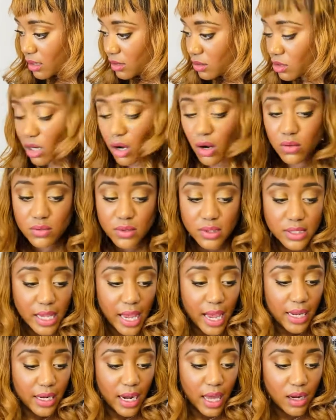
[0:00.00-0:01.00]
Don't
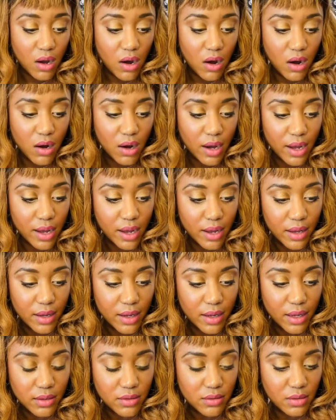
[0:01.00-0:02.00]
say like, oh,
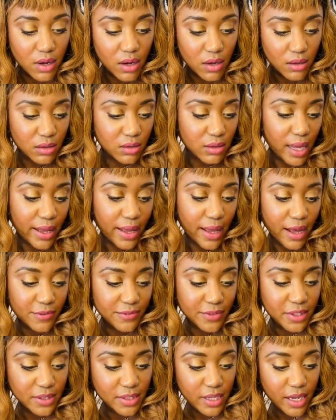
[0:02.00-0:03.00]
I don't know. I have
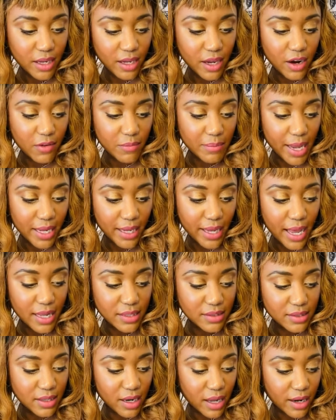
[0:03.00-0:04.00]
to take care of my
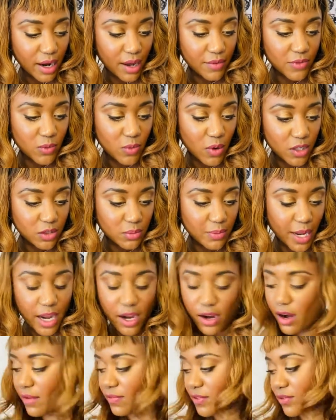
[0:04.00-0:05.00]
cat tonight. I have to wash my
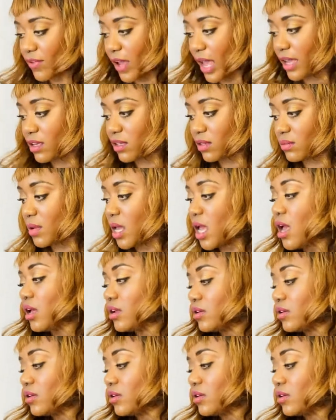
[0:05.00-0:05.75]
hair. I have to vacuum.